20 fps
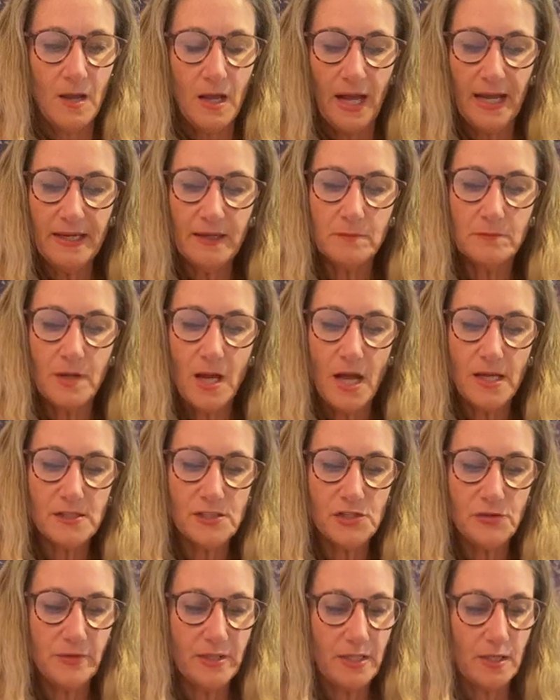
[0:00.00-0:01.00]
I am not
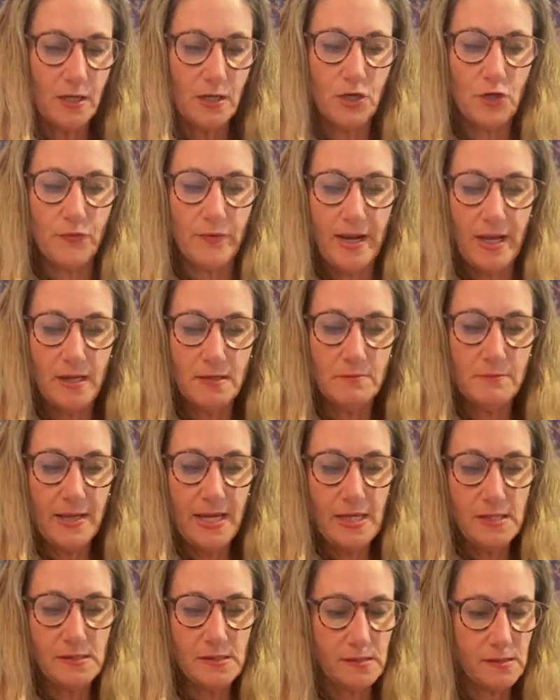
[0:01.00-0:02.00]
doing a grain
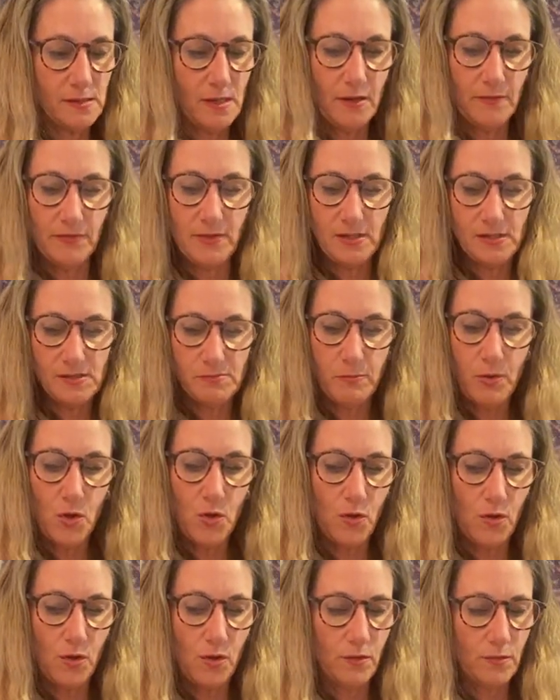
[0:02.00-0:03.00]
base on this
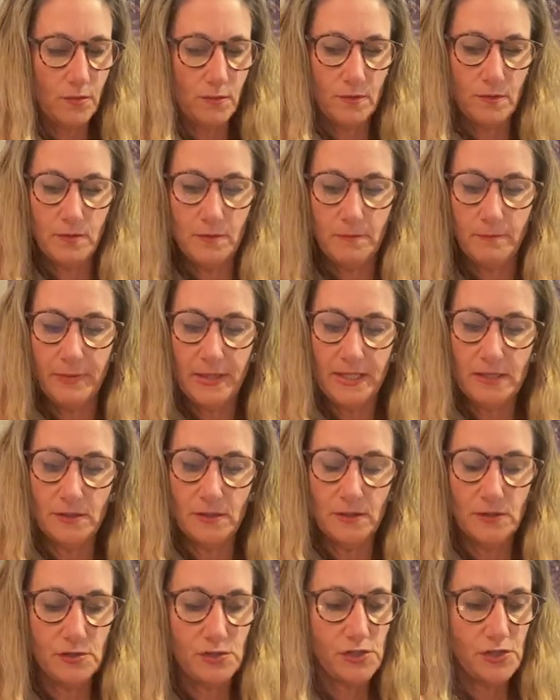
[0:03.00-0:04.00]
bowl, but
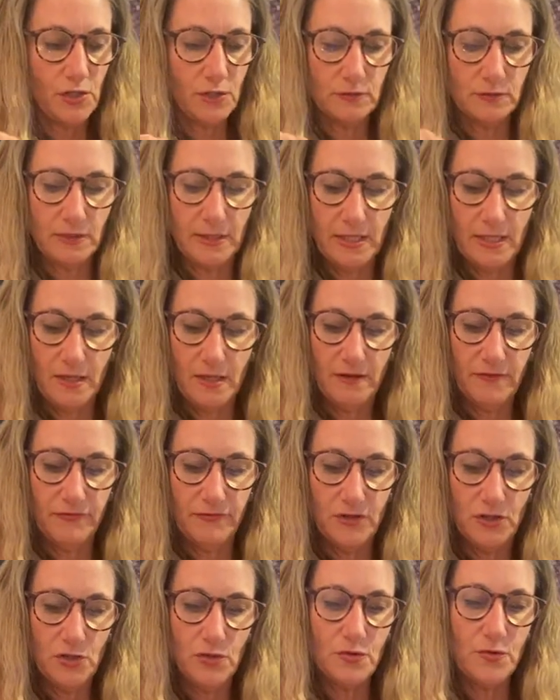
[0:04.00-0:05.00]
certainly
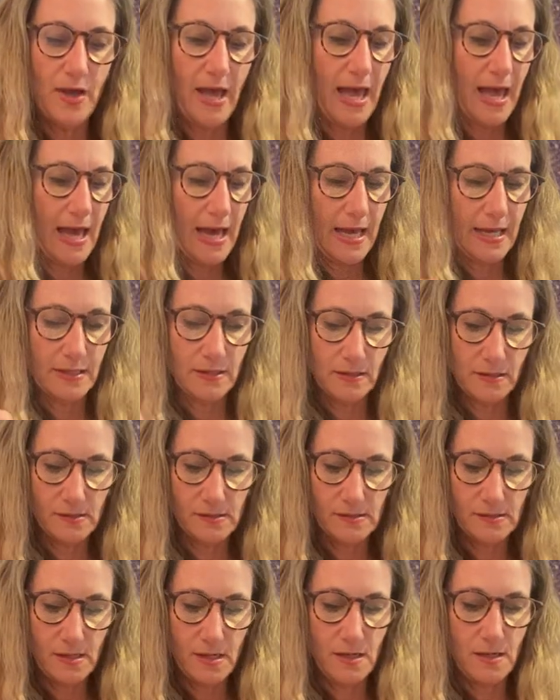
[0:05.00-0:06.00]
if you had
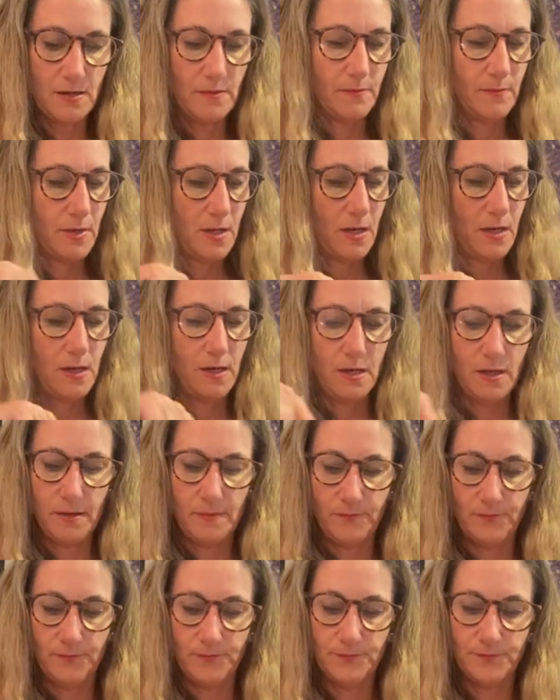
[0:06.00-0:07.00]
some,
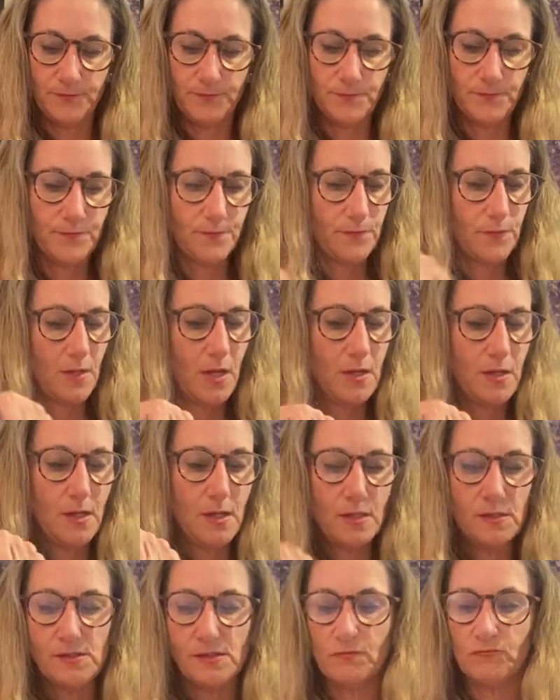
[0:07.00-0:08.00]
um,
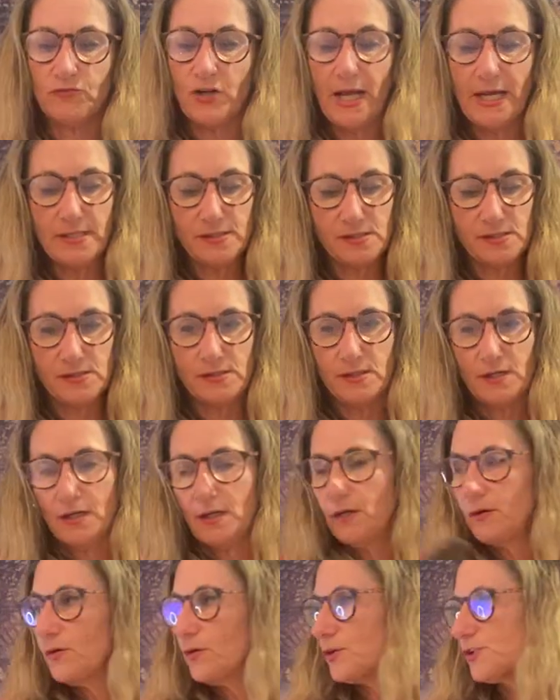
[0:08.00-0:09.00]
some rice
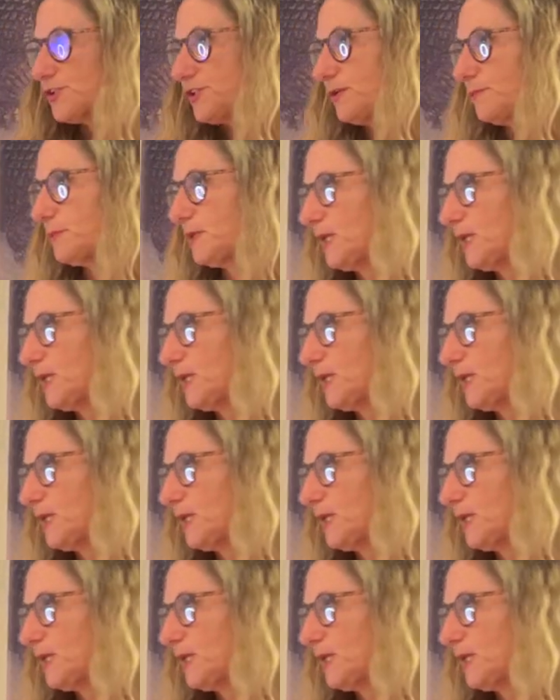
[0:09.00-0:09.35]
or some